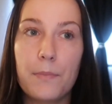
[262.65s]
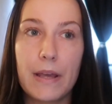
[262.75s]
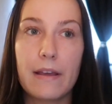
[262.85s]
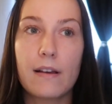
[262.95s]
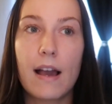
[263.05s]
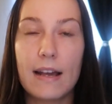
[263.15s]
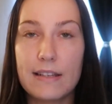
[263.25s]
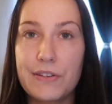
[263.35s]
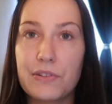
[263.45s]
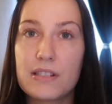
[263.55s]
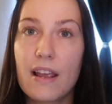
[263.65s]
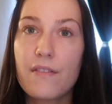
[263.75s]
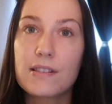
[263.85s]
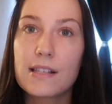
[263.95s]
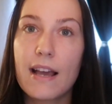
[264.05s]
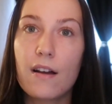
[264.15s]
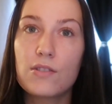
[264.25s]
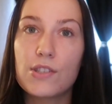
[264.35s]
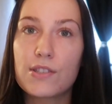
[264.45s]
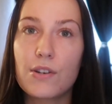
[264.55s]
Bank high yield savings
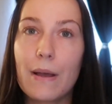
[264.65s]
account just so